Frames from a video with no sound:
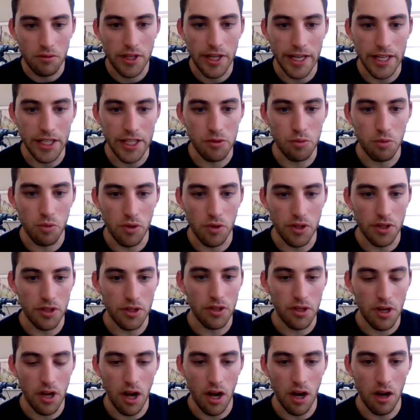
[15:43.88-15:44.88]
kids would
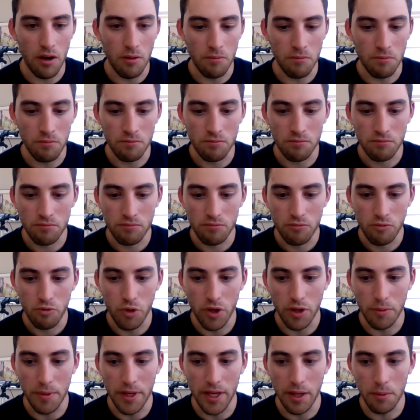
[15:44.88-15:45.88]

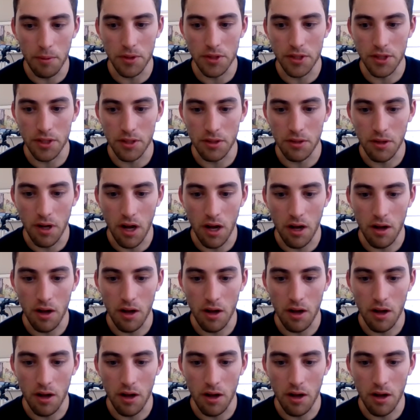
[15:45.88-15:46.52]
really be able to,